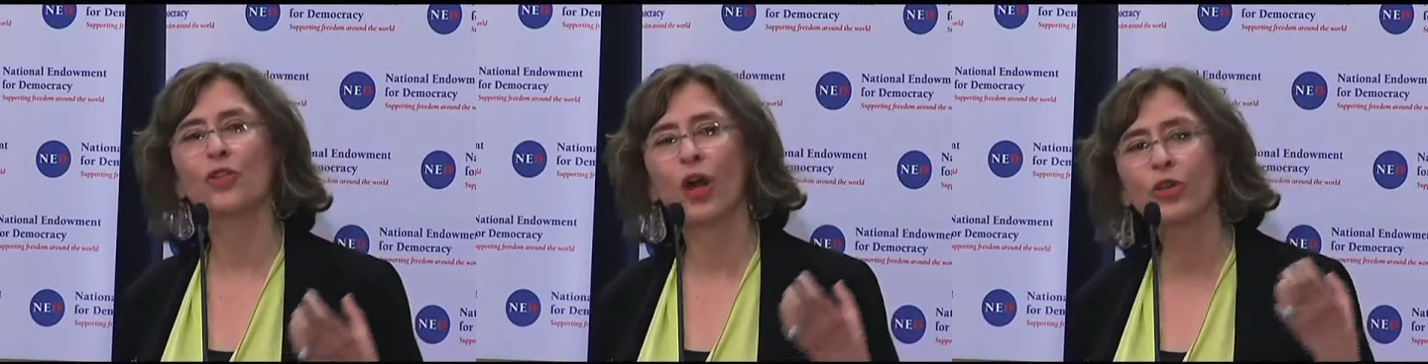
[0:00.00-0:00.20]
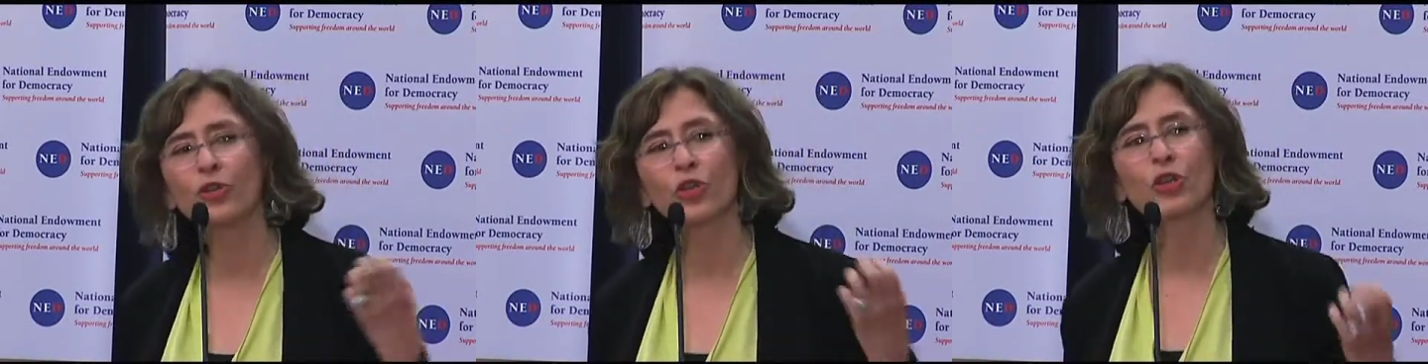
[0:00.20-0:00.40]

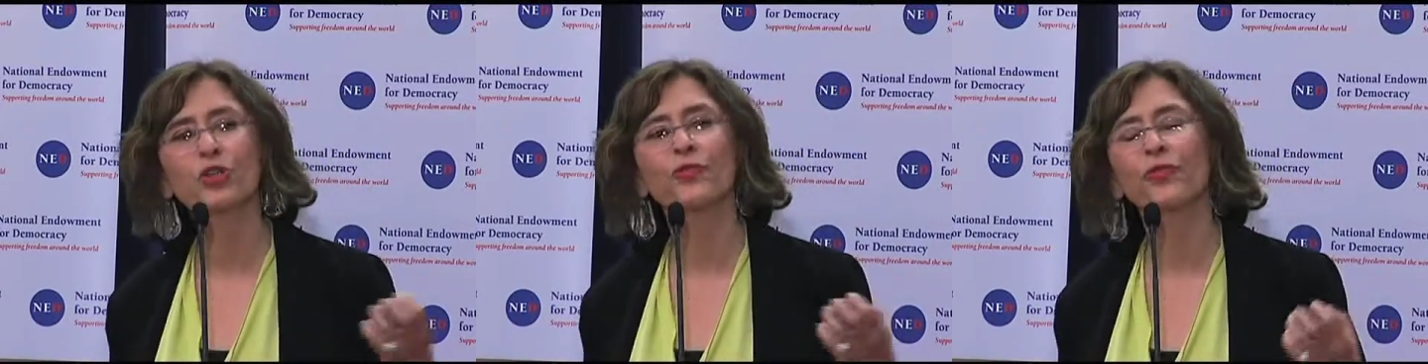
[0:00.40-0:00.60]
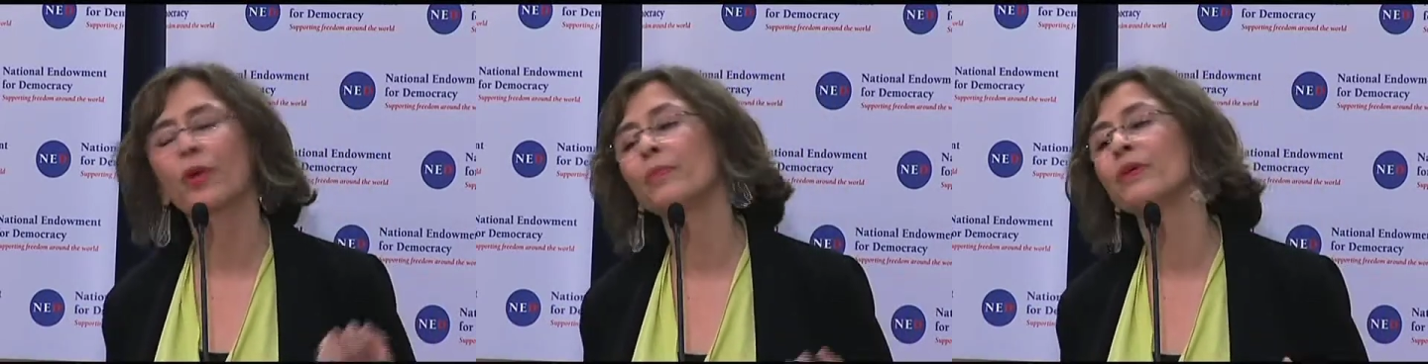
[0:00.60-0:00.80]
not
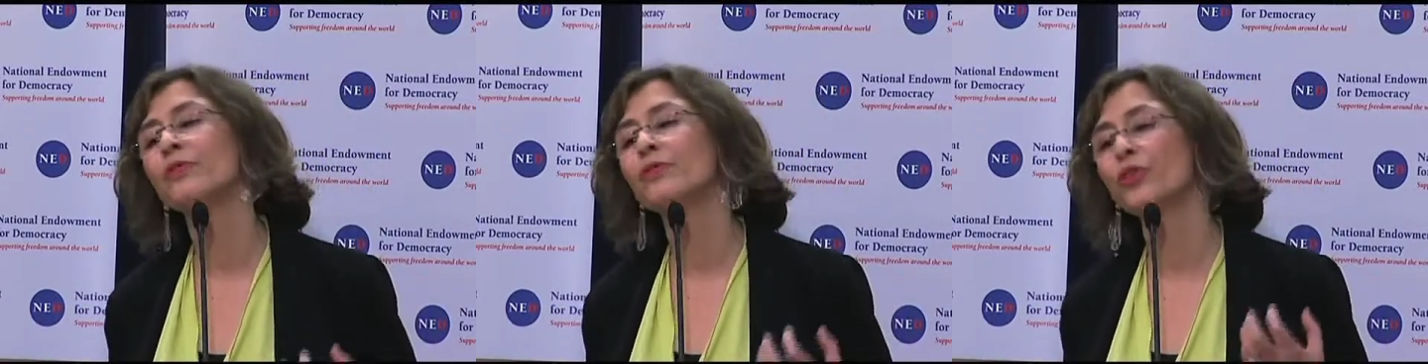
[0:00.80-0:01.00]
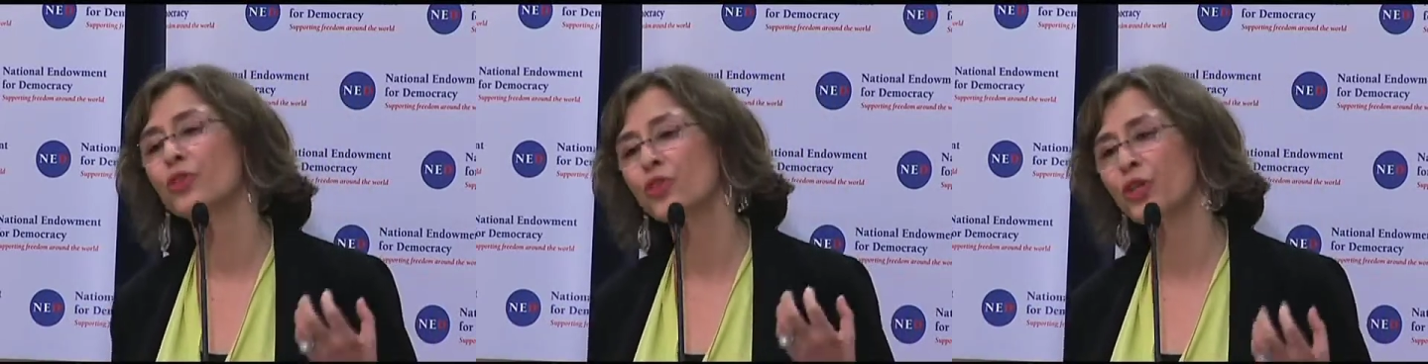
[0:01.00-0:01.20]
just from a
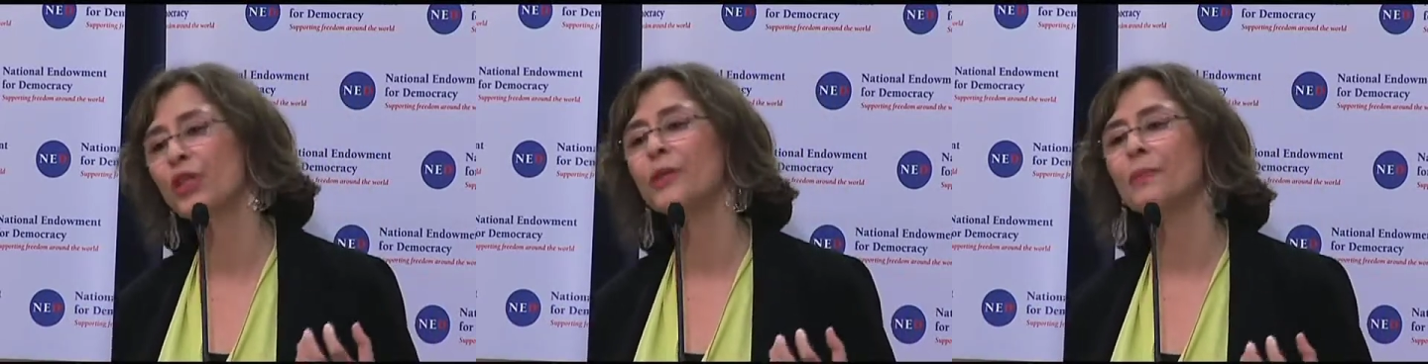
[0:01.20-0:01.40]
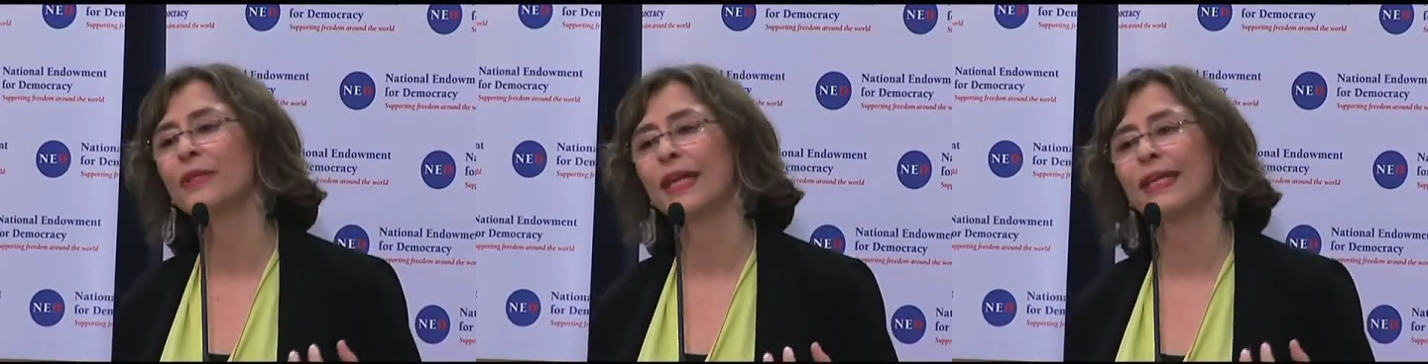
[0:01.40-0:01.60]

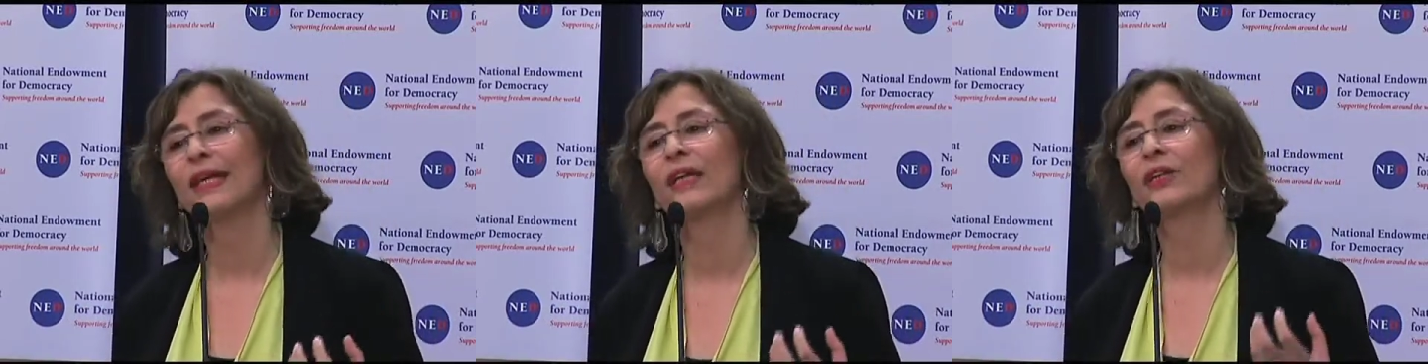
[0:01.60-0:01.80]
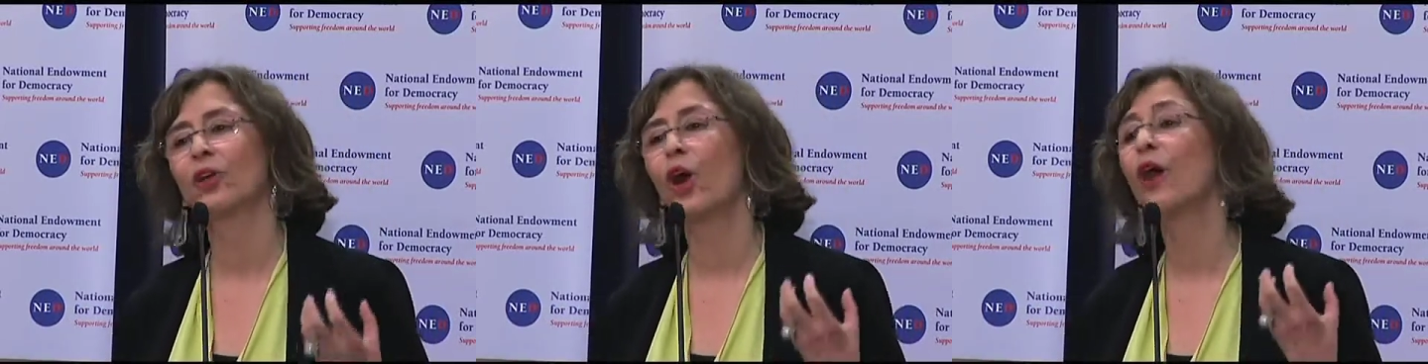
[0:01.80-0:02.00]
regime that
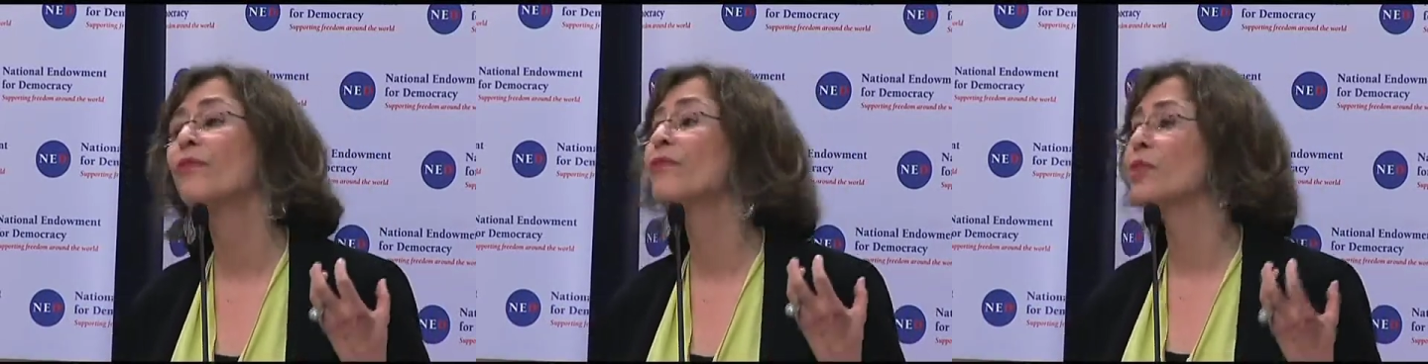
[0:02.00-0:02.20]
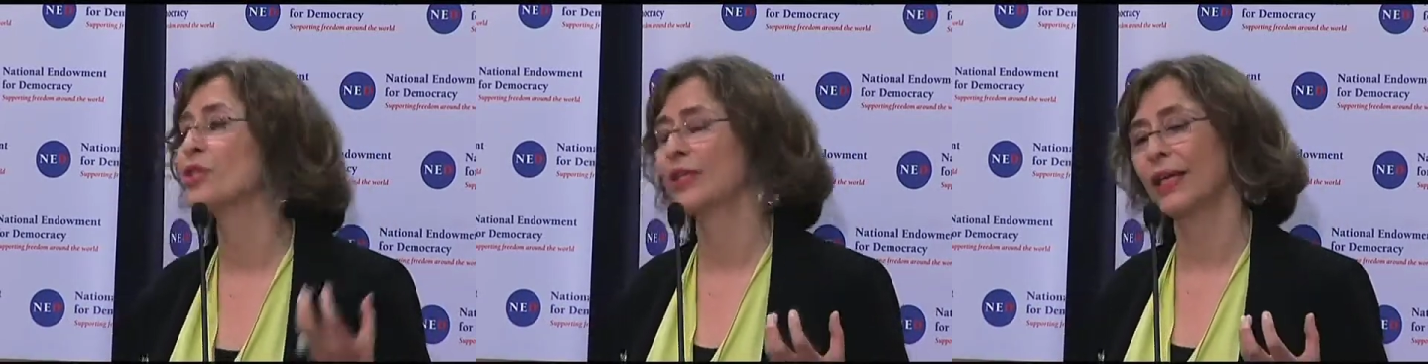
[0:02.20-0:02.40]
had
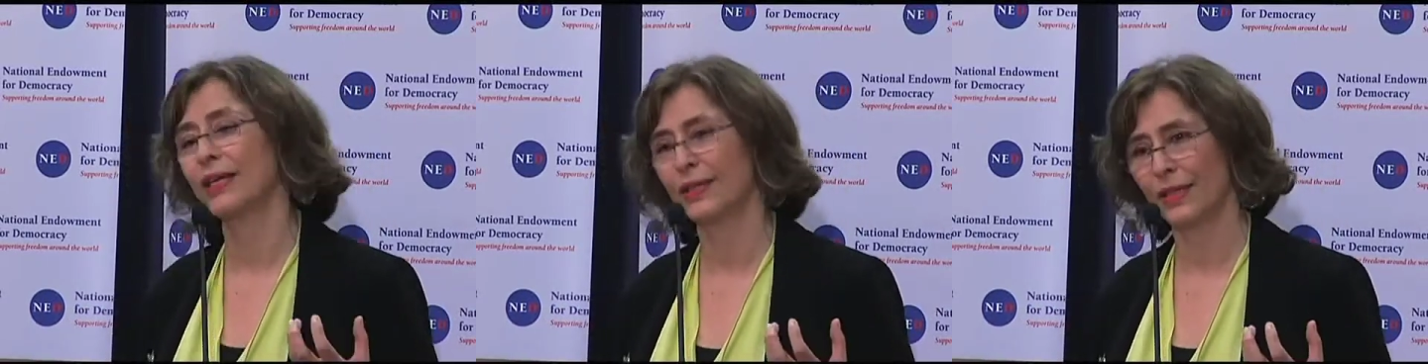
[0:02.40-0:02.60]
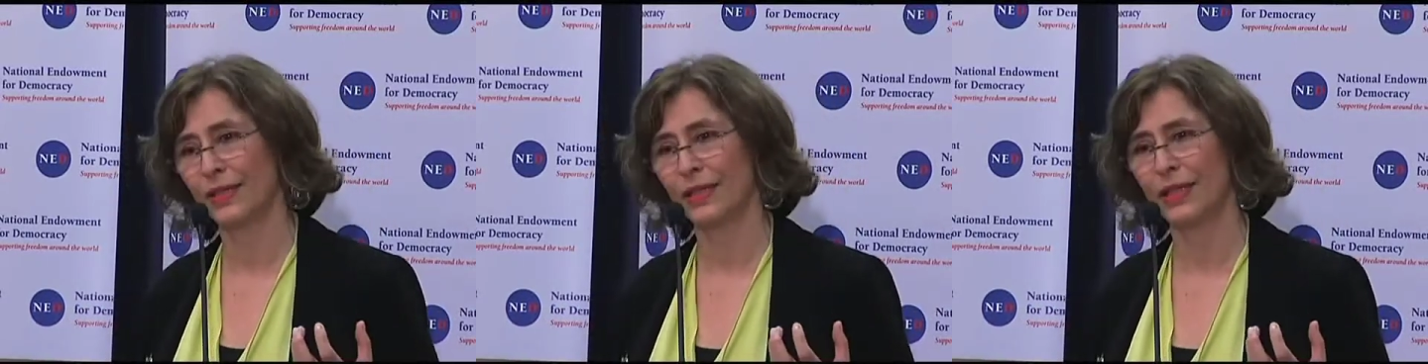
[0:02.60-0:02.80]

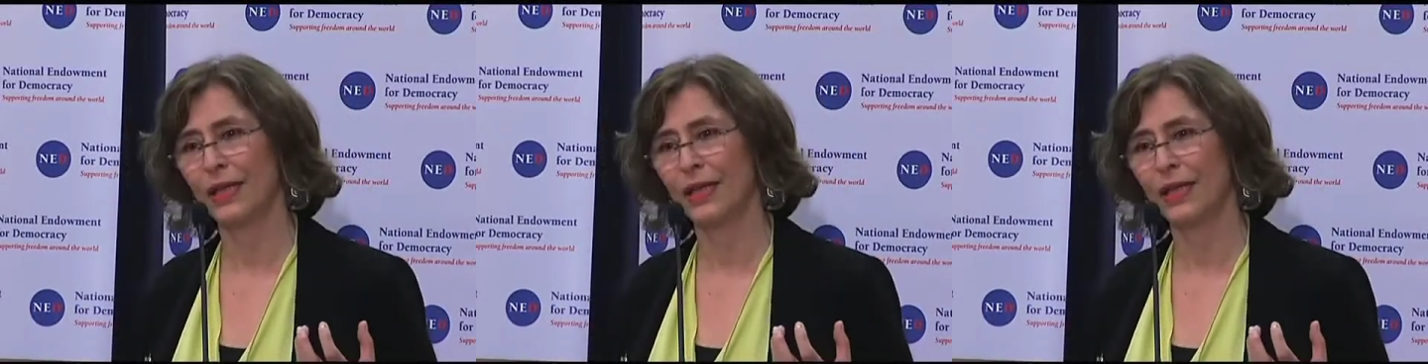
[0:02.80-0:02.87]
confiscated